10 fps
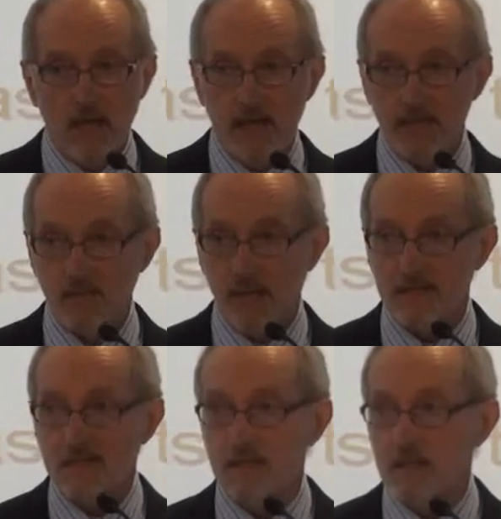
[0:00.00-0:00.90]
and his
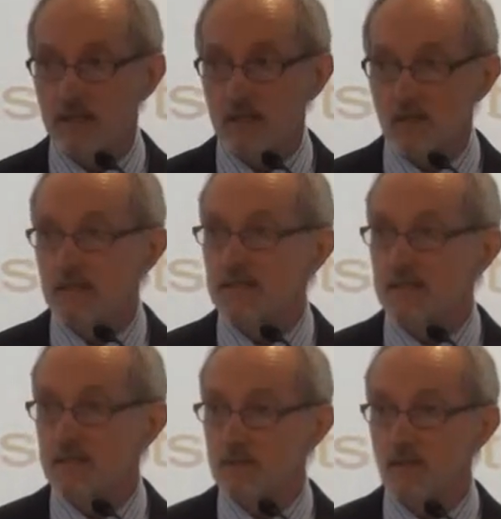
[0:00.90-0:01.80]
masculinity turns
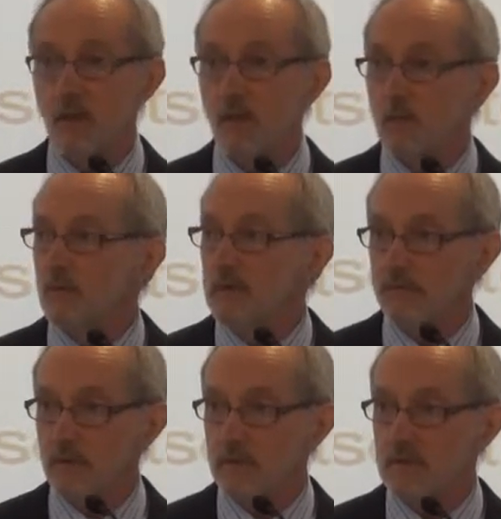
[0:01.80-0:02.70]
into a whole
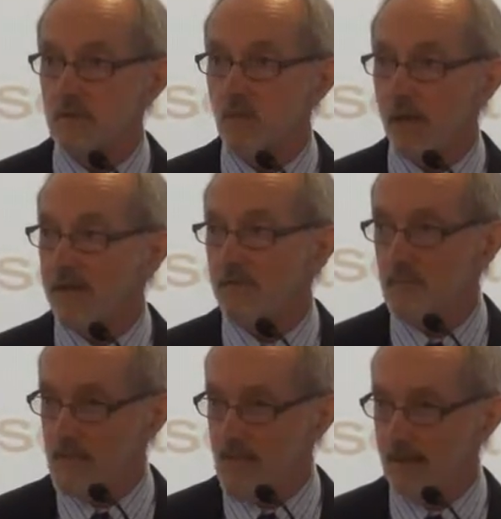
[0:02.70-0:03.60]
different way
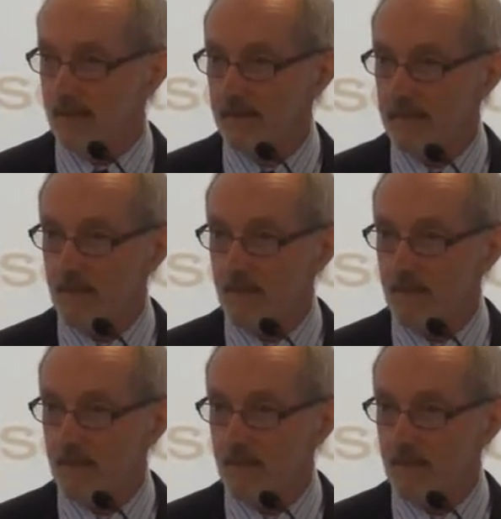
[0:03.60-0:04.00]
of being.